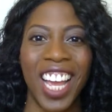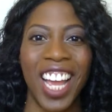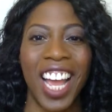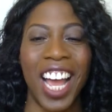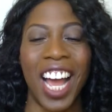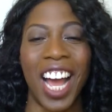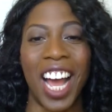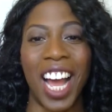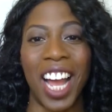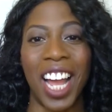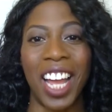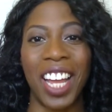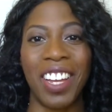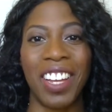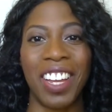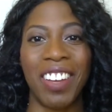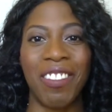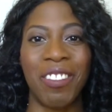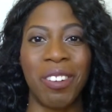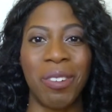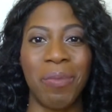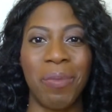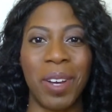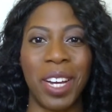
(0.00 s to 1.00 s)
Hi
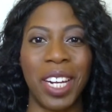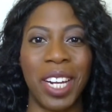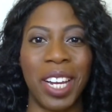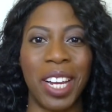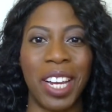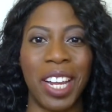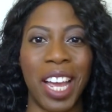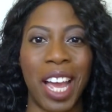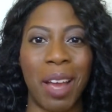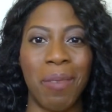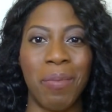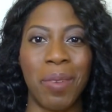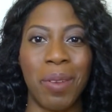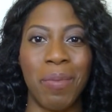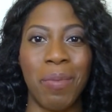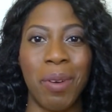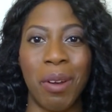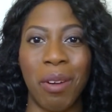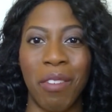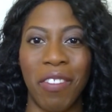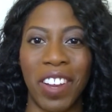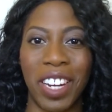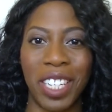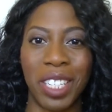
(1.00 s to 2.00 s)
everybody, happy
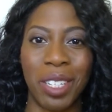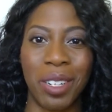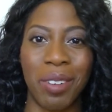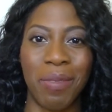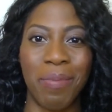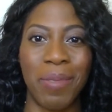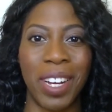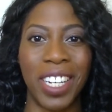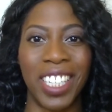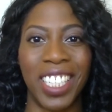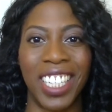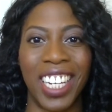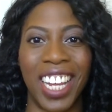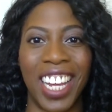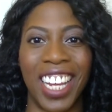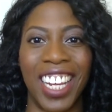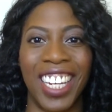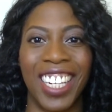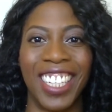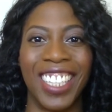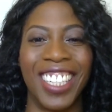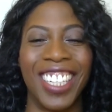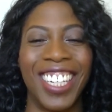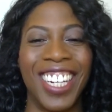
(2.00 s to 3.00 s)
Motivational Monday.